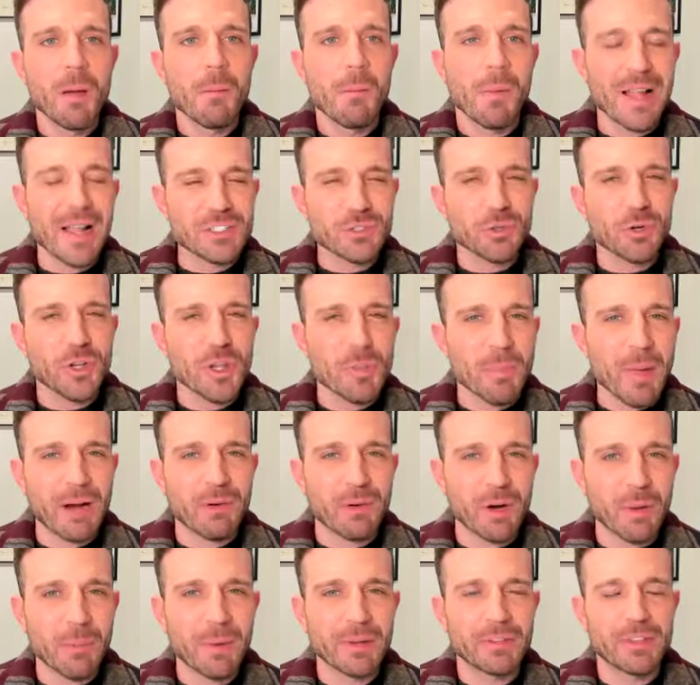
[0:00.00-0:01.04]
But that's sort of the
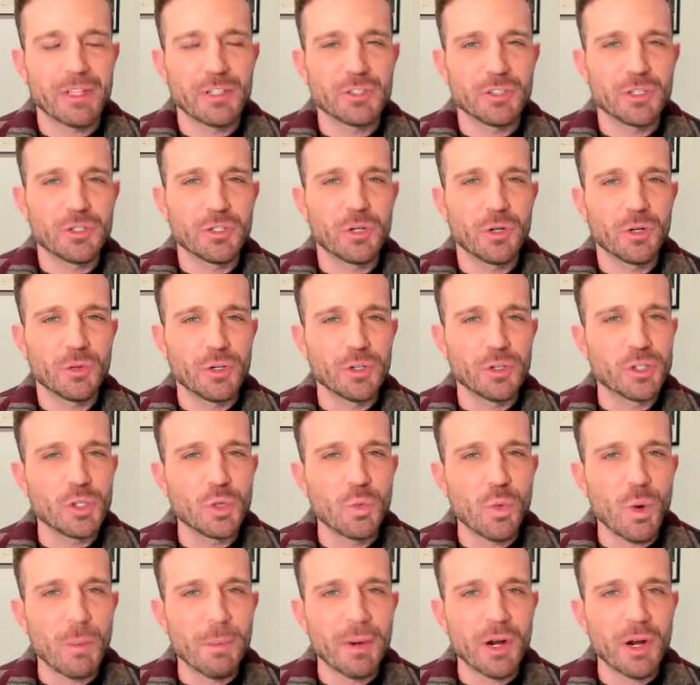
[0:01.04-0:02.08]
background about who these two
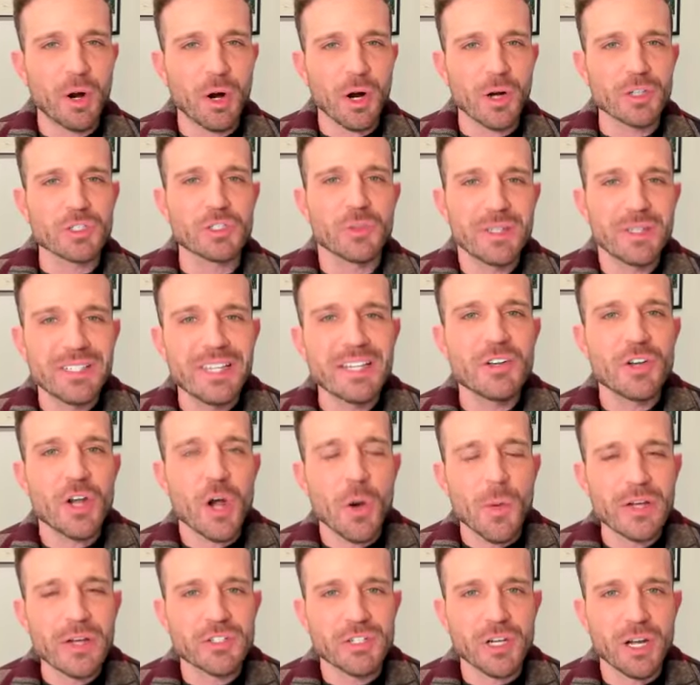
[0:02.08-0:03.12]
women are. So they didn't
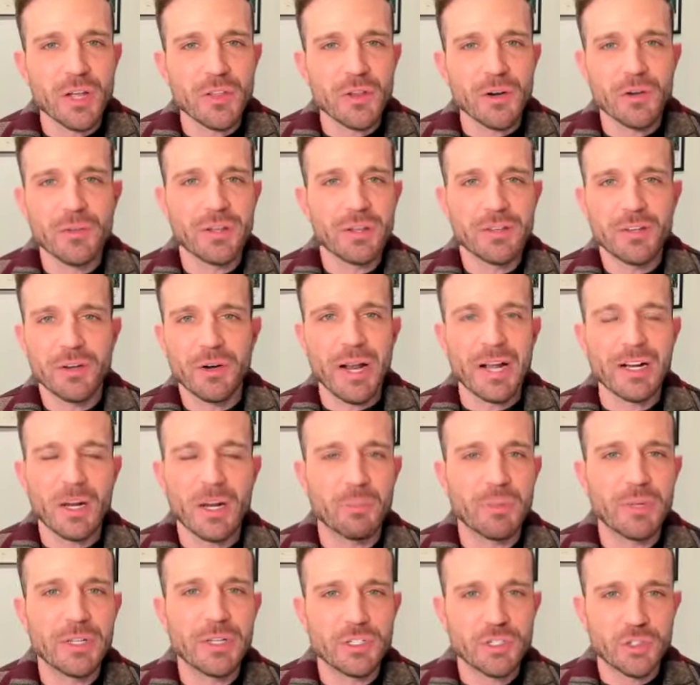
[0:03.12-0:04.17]
know each other; they're not
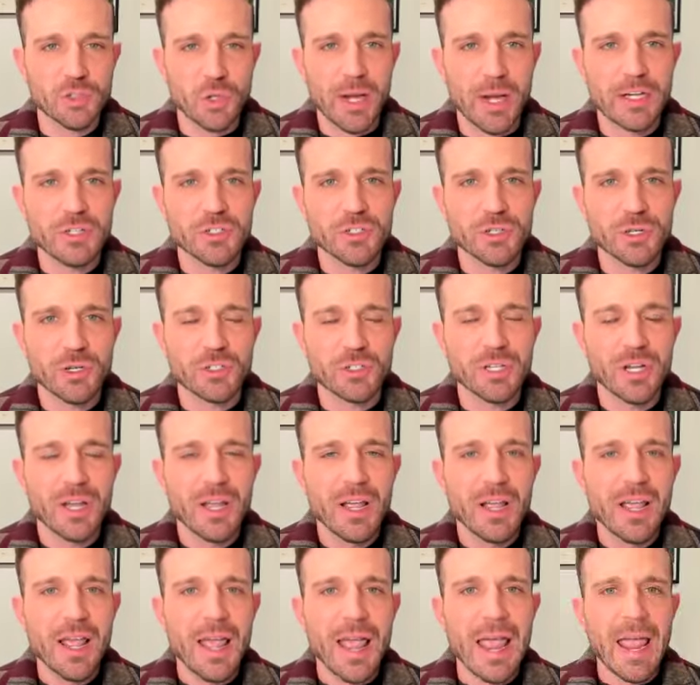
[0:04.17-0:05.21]
complete strangers,
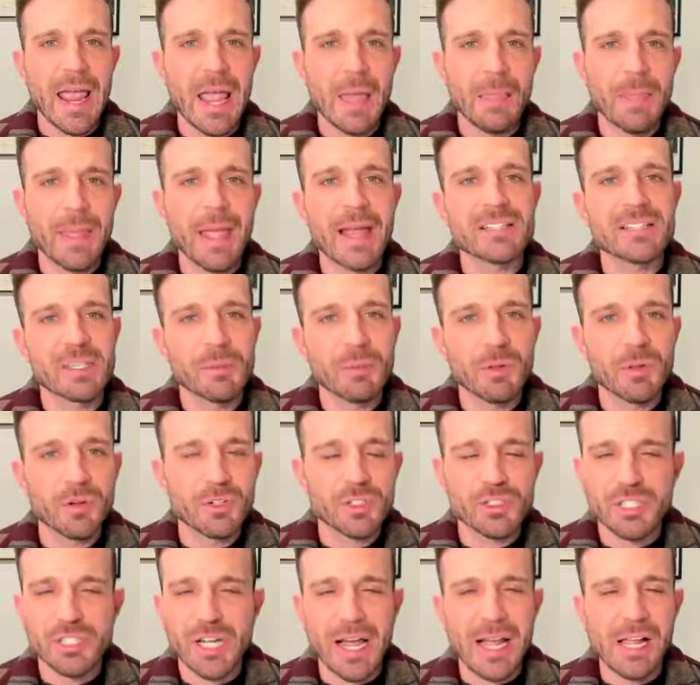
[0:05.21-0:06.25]
and they had similar
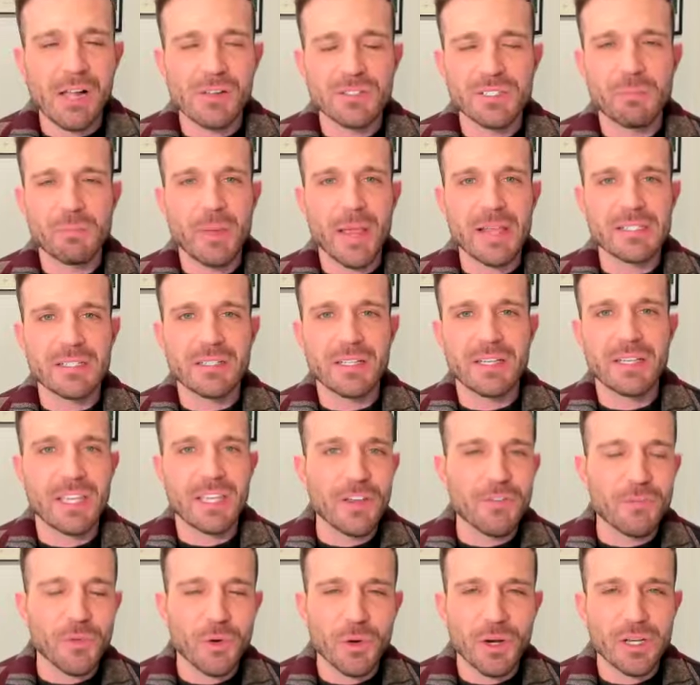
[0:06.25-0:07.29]
styles. And basically,
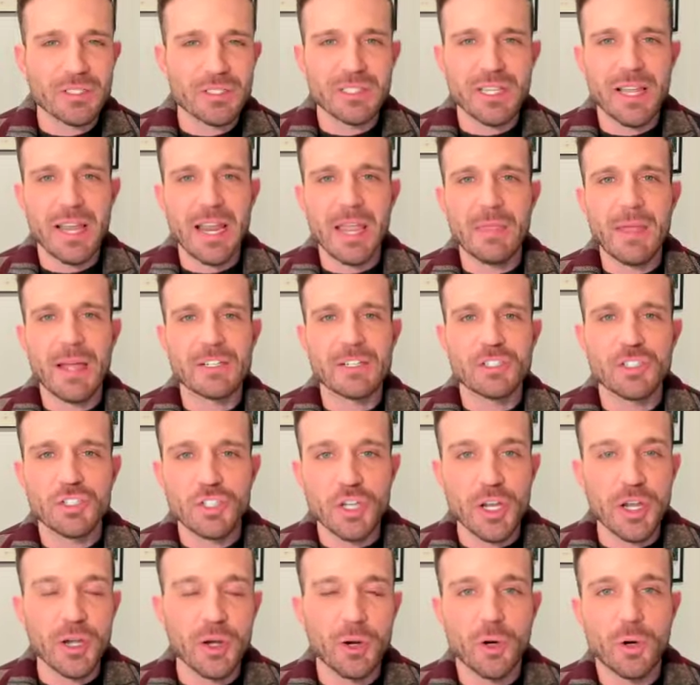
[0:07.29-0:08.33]
Gifford is saying that
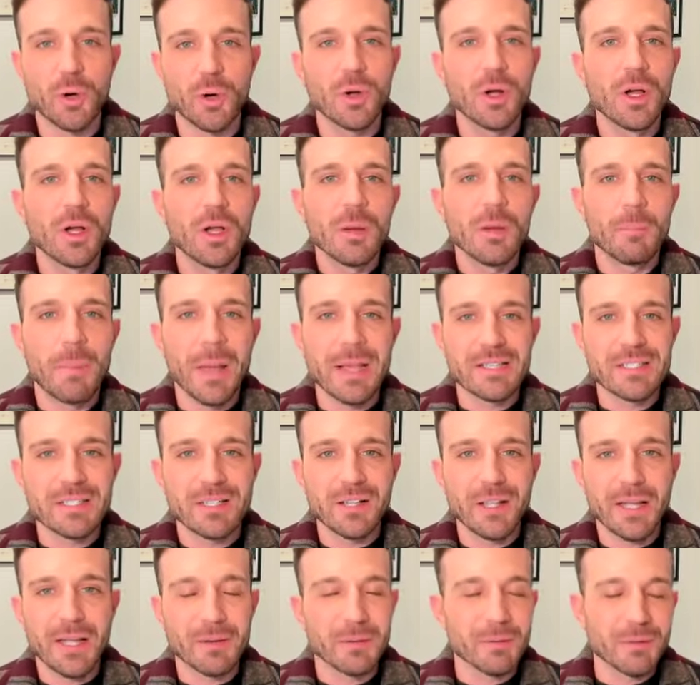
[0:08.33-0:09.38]
Sheil
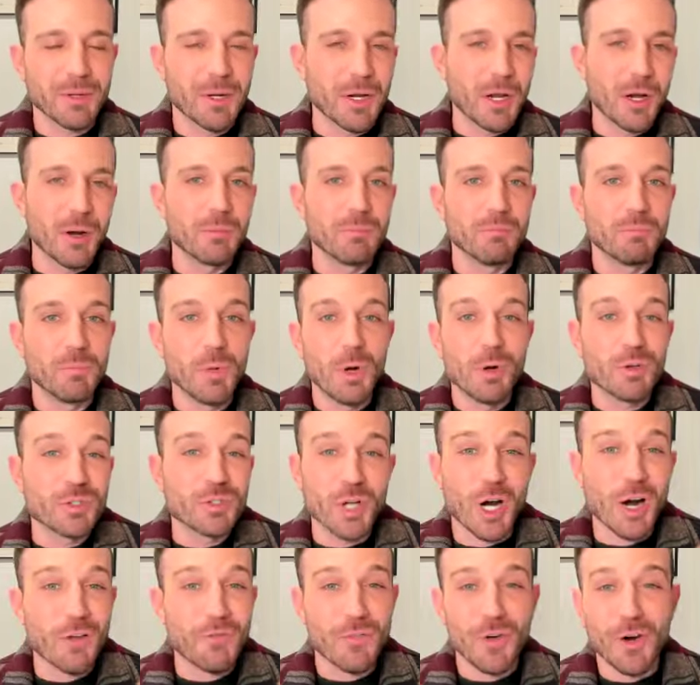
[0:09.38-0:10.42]
basically, mooched
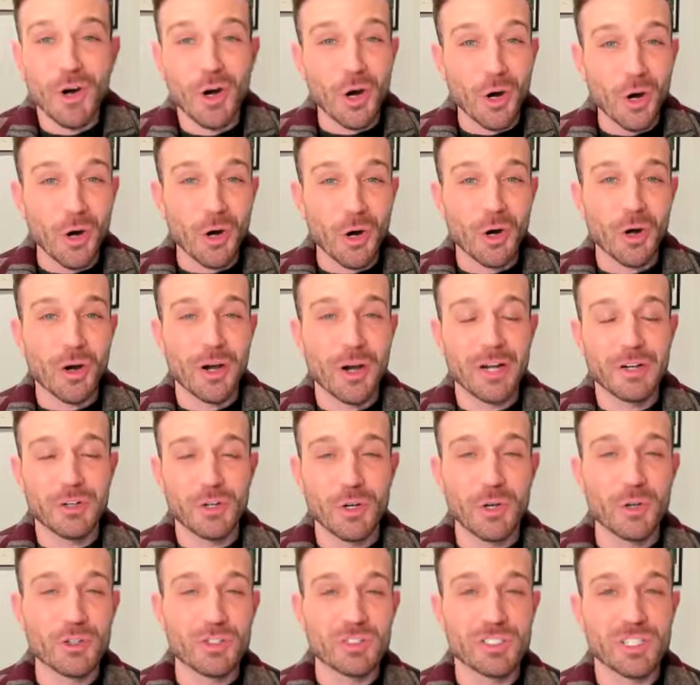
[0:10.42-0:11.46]
off of her and
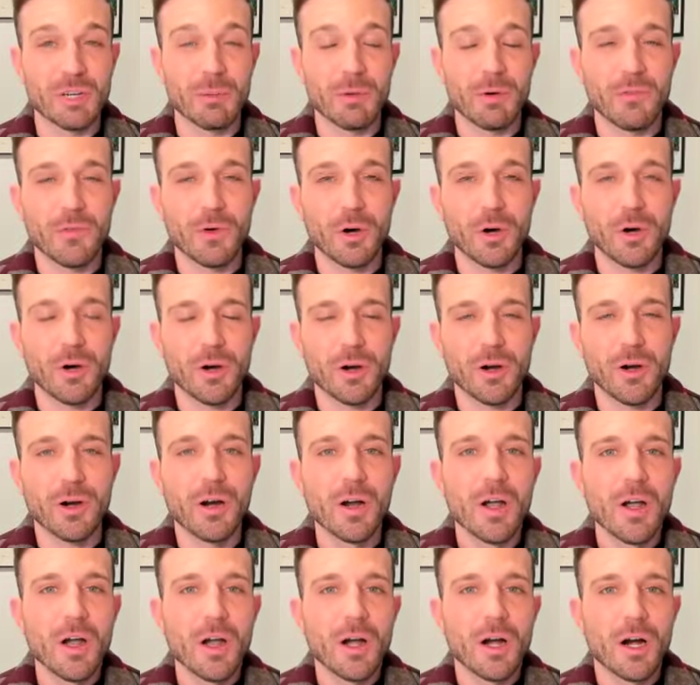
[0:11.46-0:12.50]
used some of her
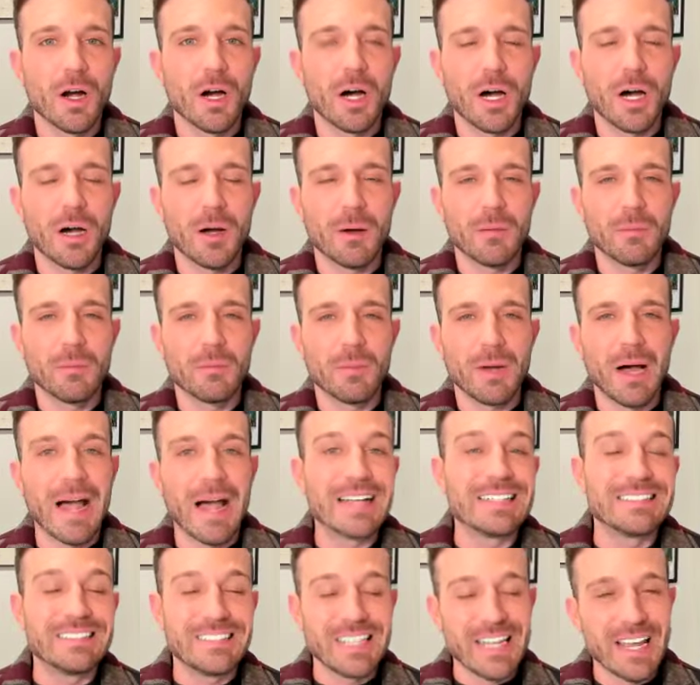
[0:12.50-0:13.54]

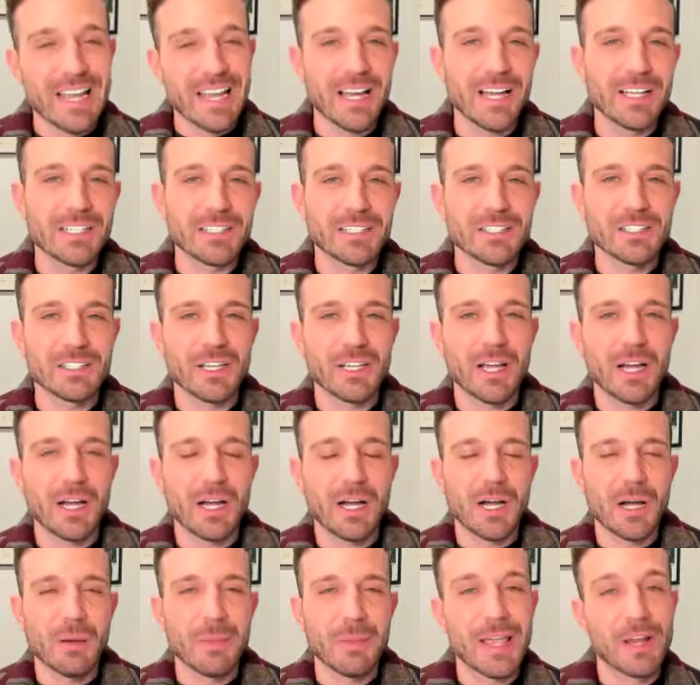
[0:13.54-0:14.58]
ideas
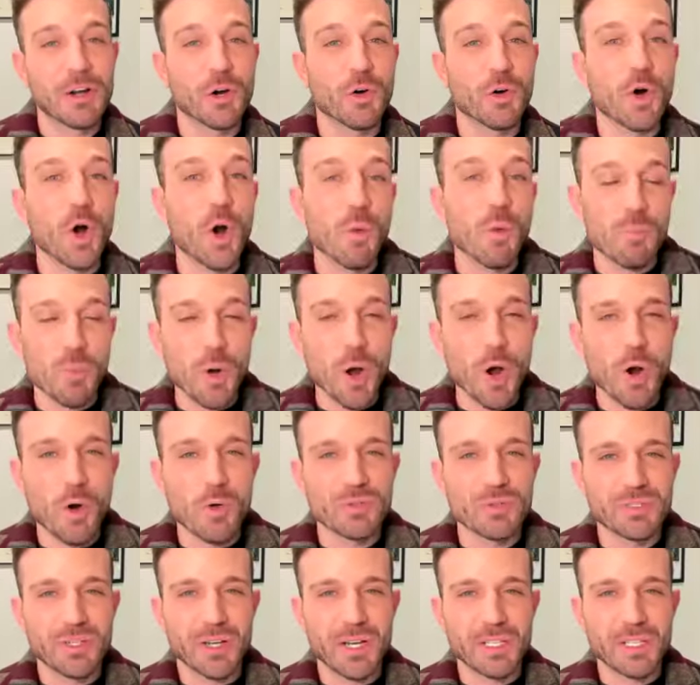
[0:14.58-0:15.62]
in her own
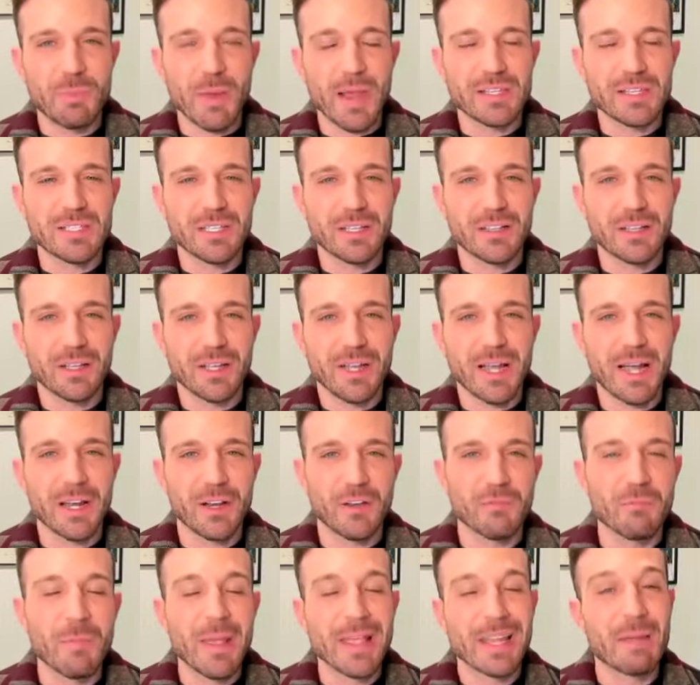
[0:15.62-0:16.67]
post, and is basically kind
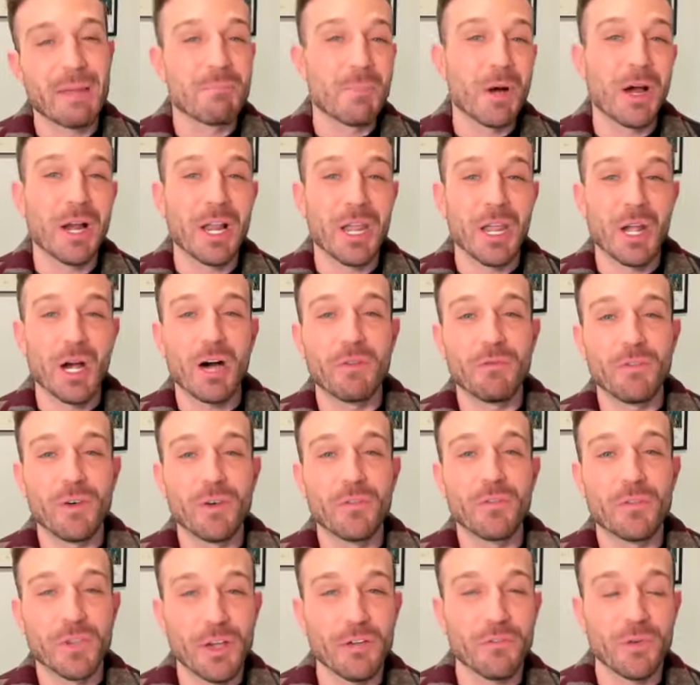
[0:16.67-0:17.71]
of making money off
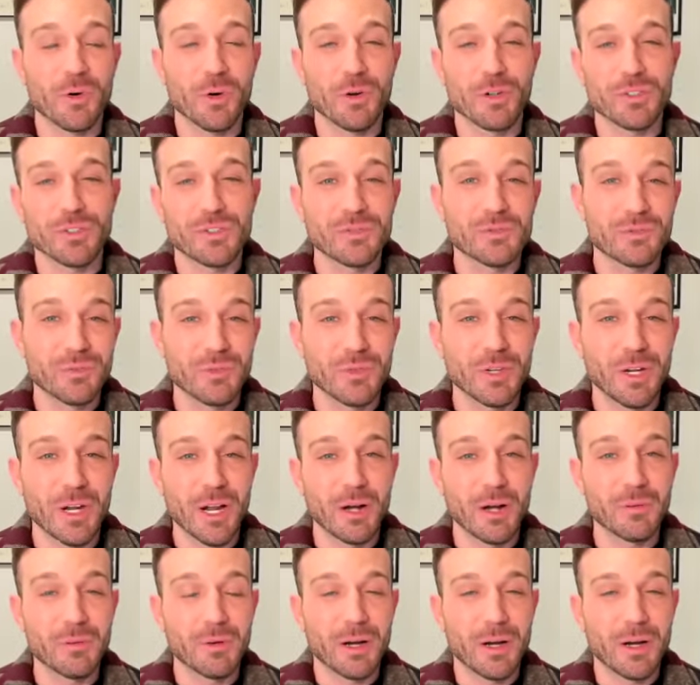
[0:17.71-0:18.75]
of Gifford's,
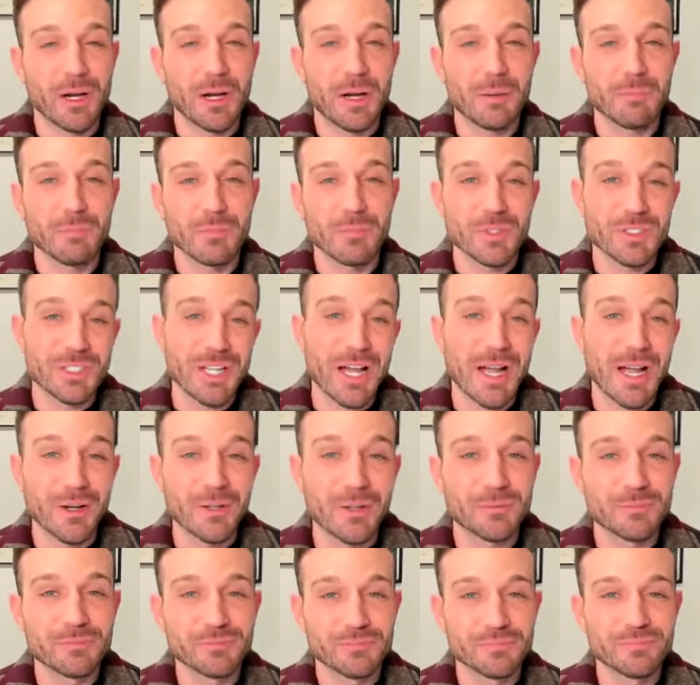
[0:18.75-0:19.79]

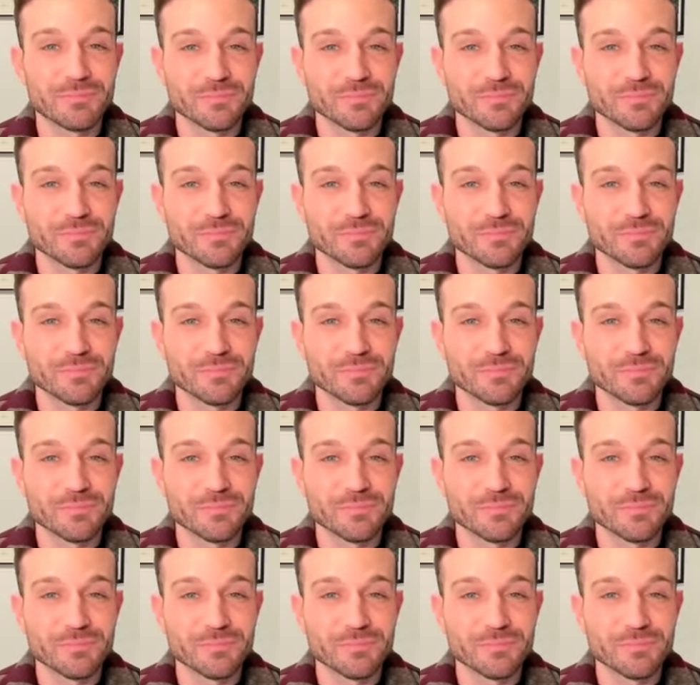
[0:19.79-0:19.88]
style.